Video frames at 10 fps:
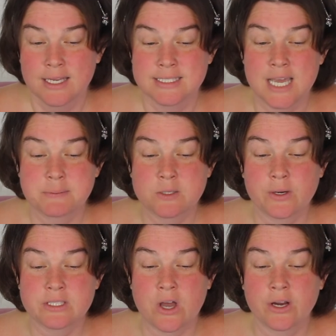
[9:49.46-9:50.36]
Depp's
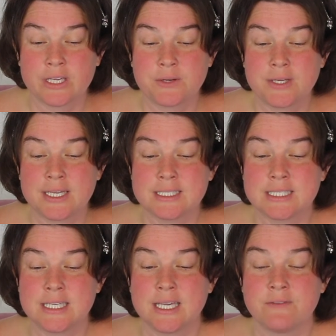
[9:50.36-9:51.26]
lawyers argued he is
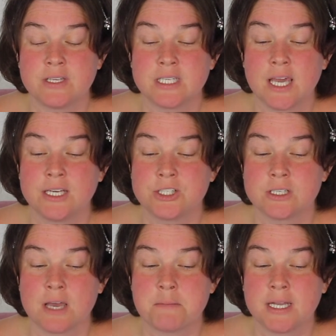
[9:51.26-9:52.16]
seeking
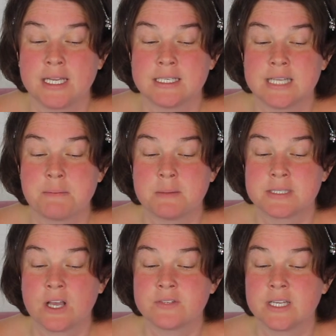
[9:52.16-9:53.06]
vindication, not money, and Depp
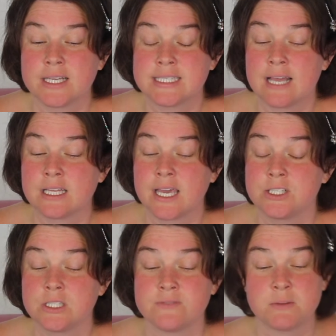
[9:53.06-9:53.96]
himself denies the
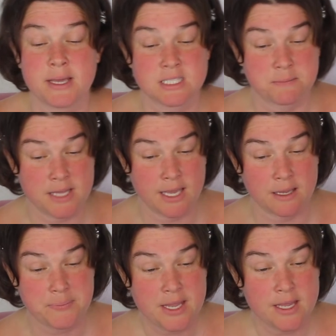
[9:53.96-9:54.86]
allegations of domestic blank.